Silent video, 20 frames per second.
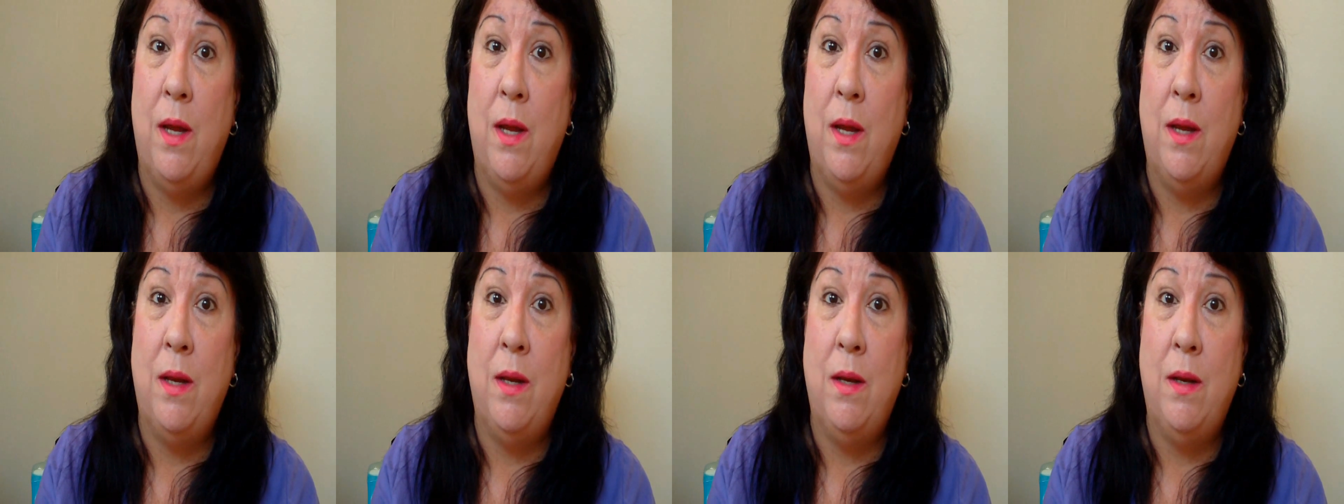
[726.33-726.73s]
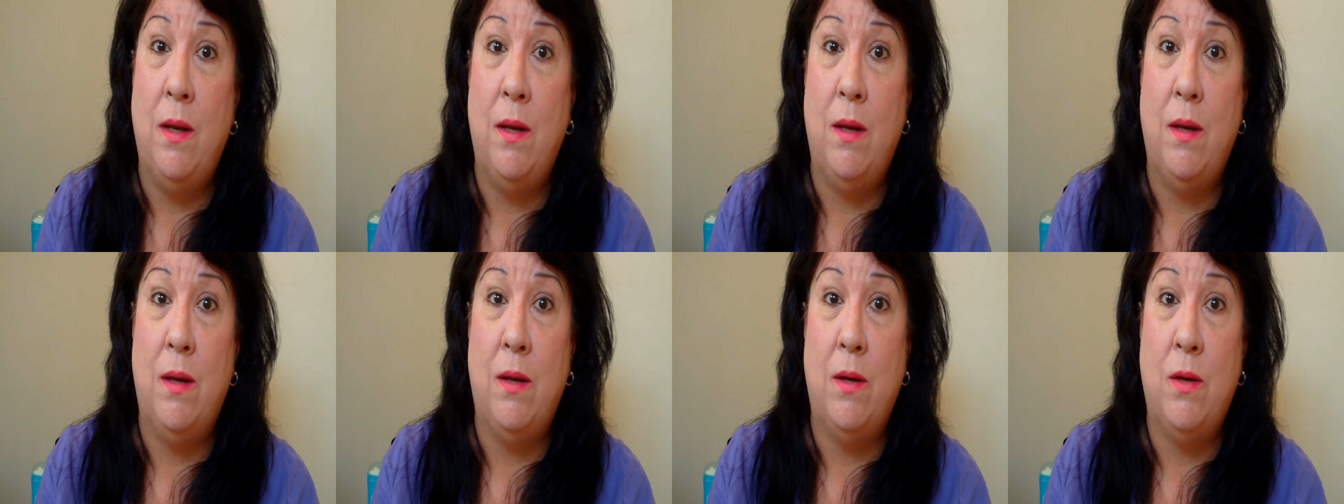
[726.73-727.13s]

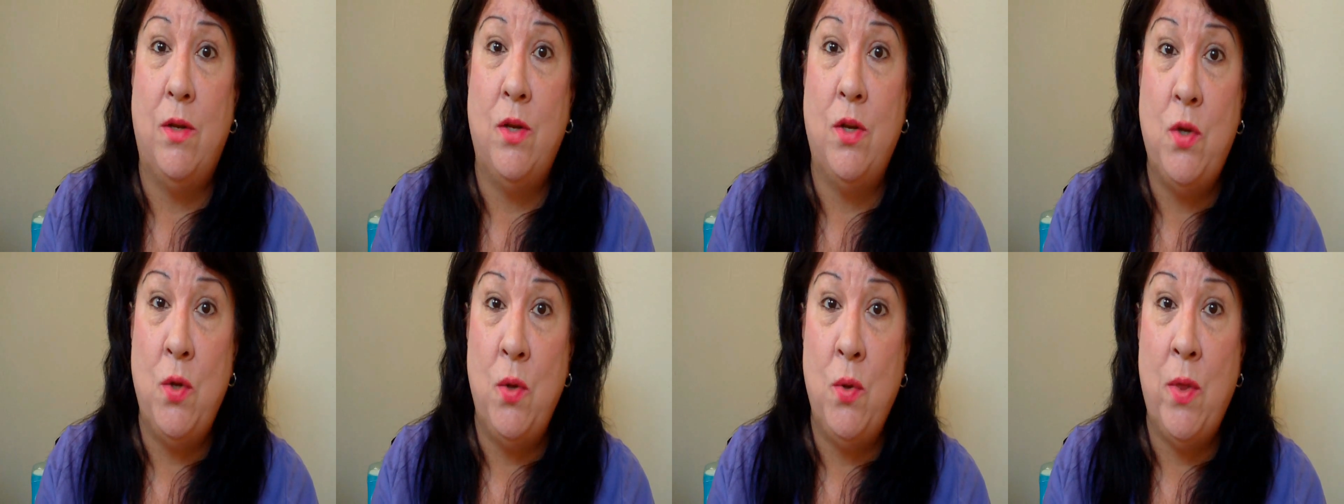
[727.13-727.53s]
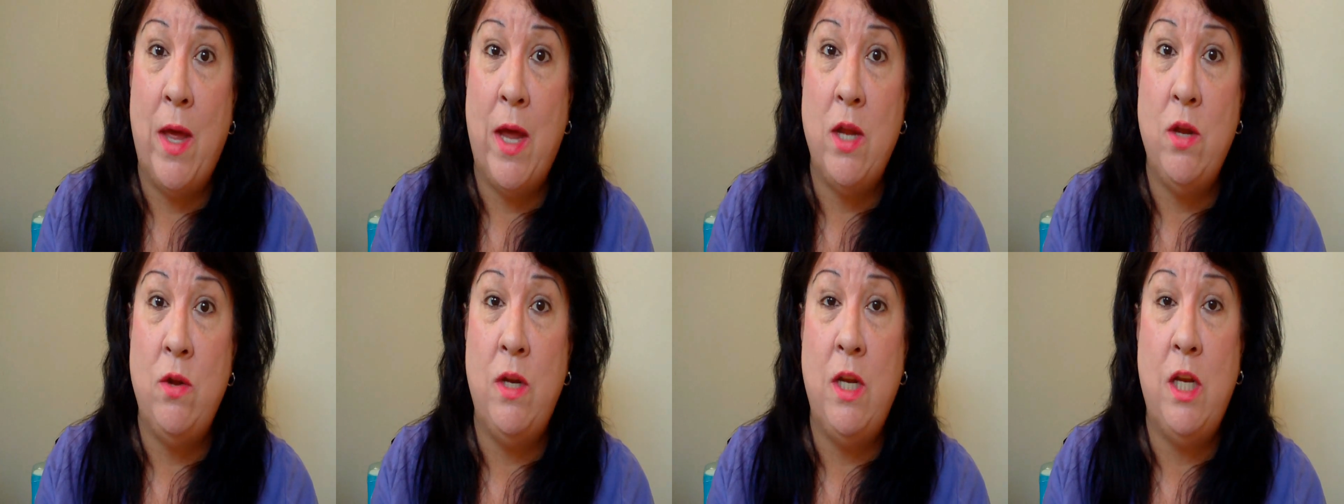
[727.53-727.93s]
And to
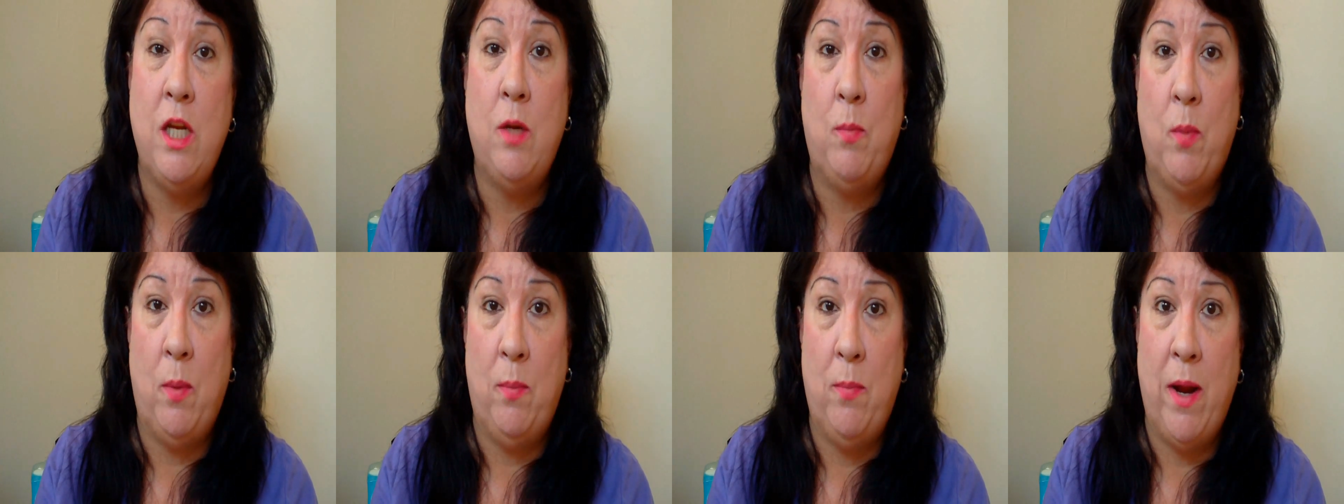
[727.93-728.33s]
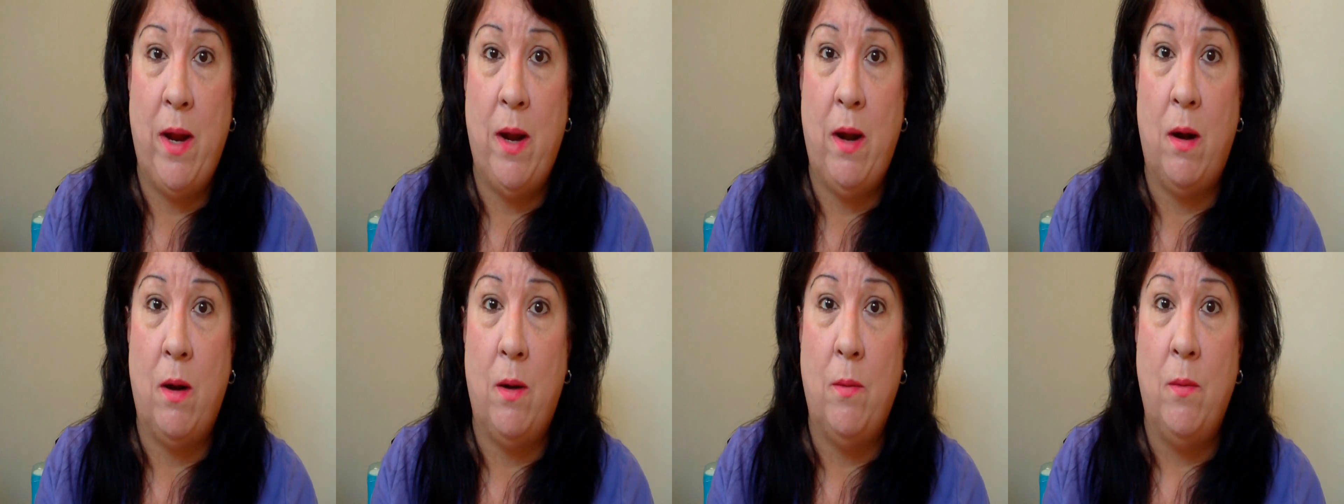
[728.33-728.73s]
do that, you need to
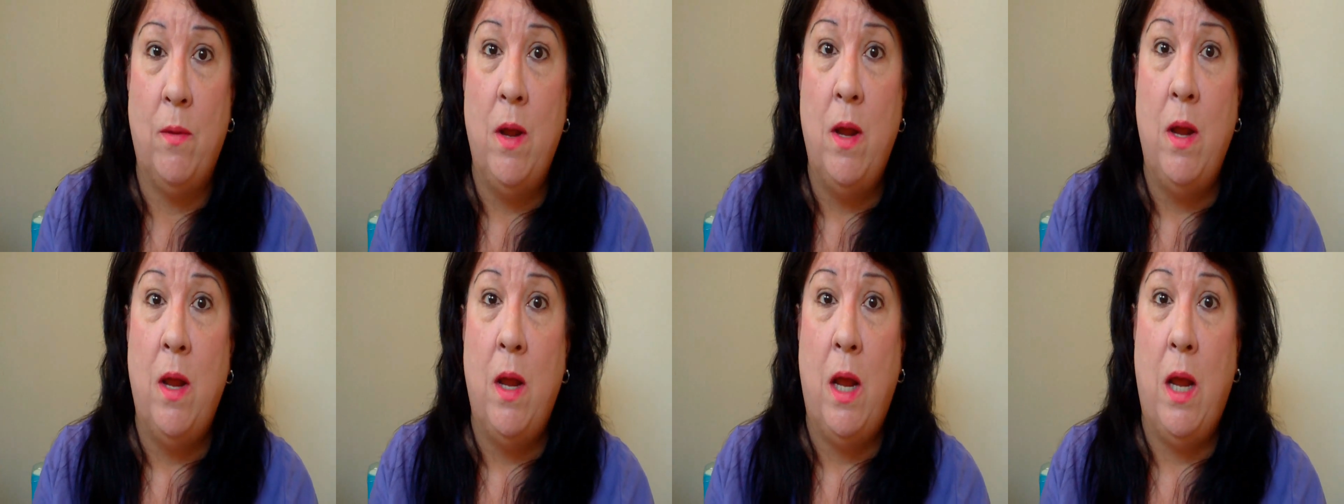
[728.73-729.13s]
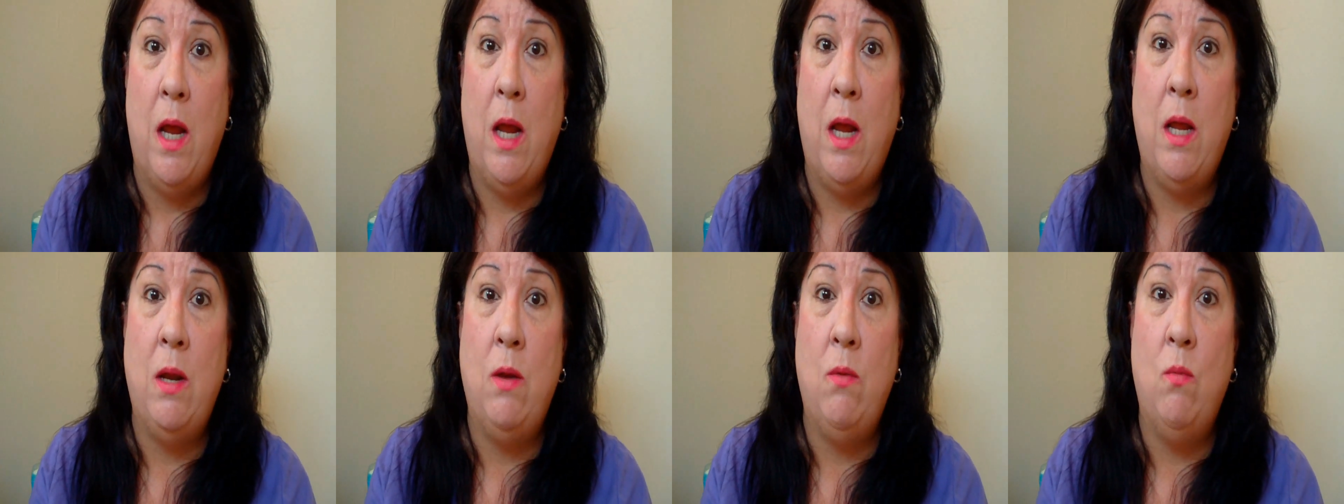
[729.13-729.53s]
prepare.
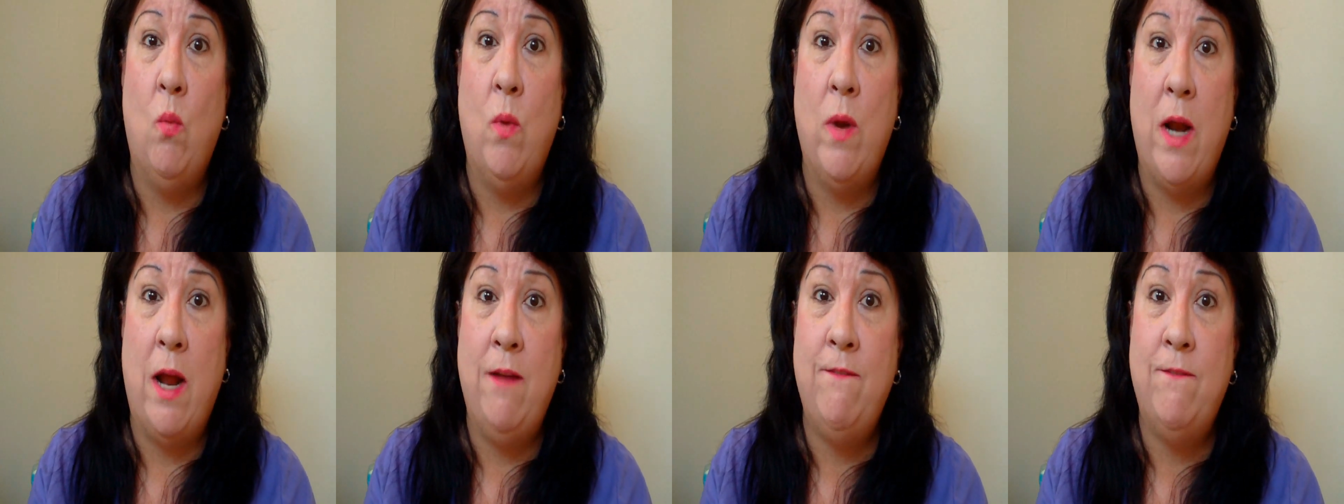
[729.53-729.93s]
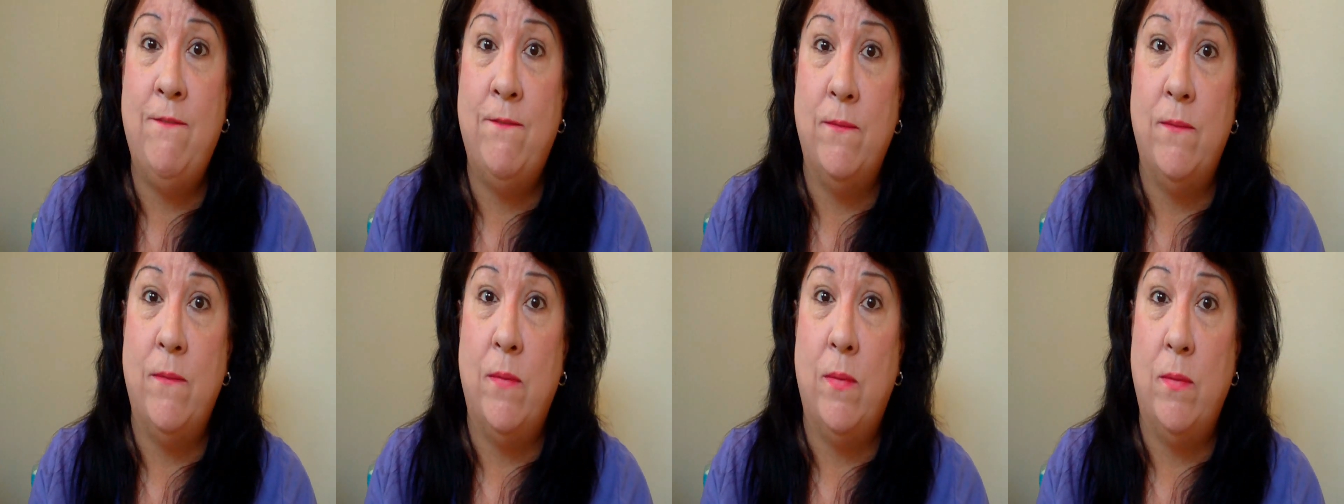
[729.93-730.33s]
And when
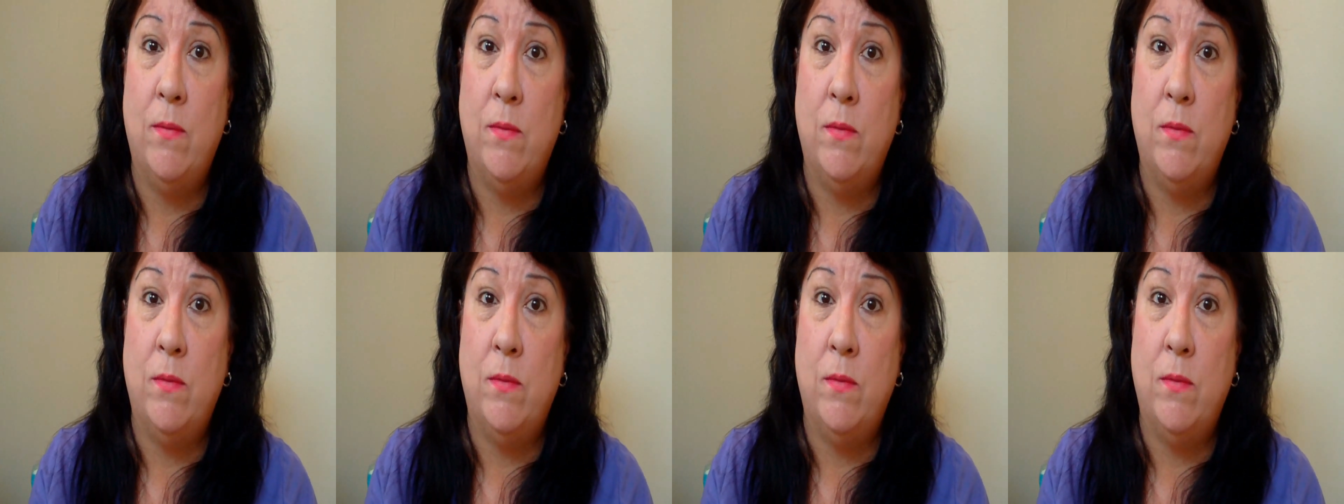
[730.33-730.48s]
I